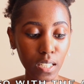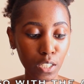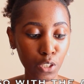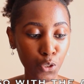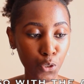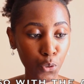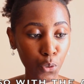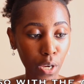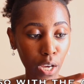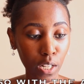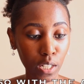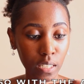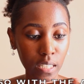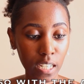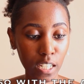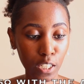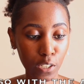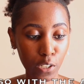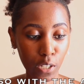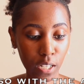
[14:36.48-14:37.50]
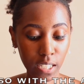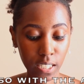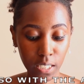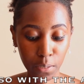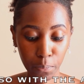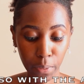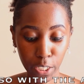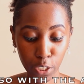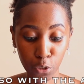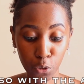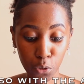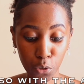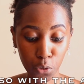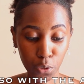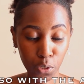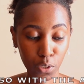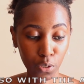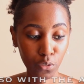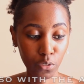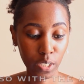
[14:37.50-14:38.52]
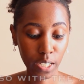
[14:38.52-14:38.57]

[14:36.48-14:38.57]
So I'll calculate my total